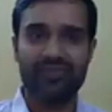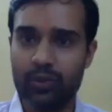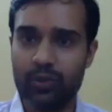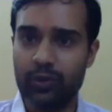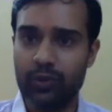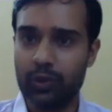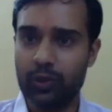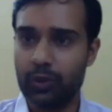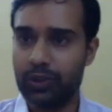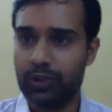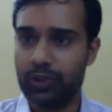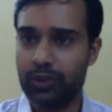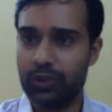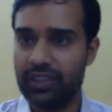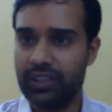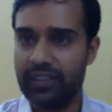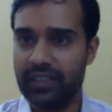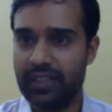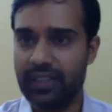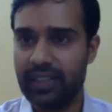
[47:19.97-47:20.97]
for question
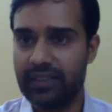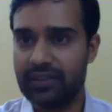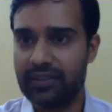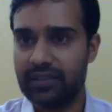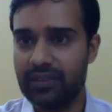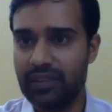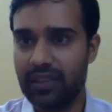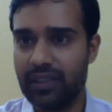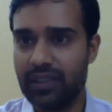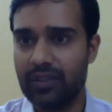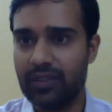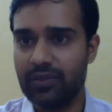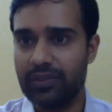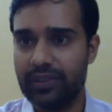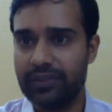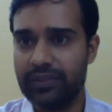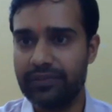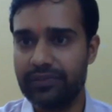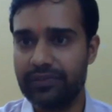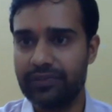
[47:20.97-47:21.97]
and answer now.
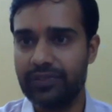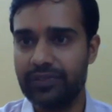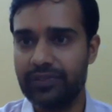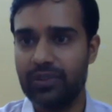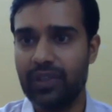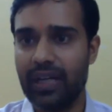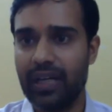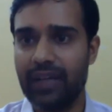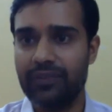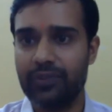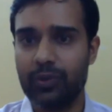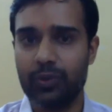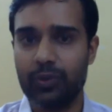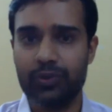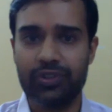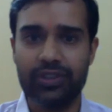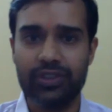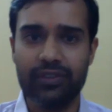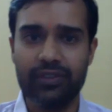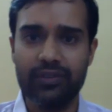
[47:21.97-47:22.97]
If you have
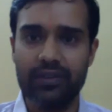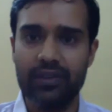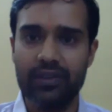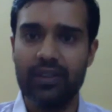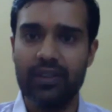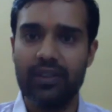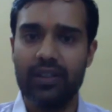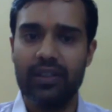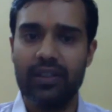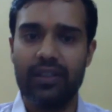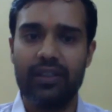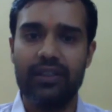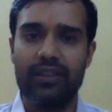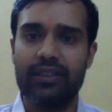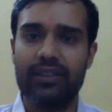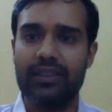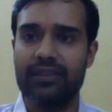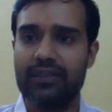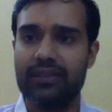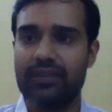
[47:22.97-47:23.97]
question, you
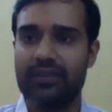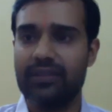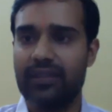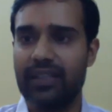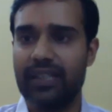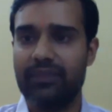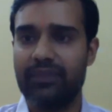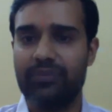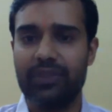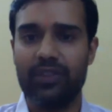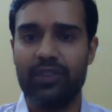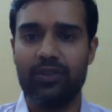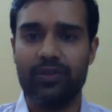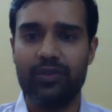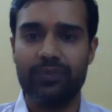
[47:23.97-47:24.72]
can just let me know.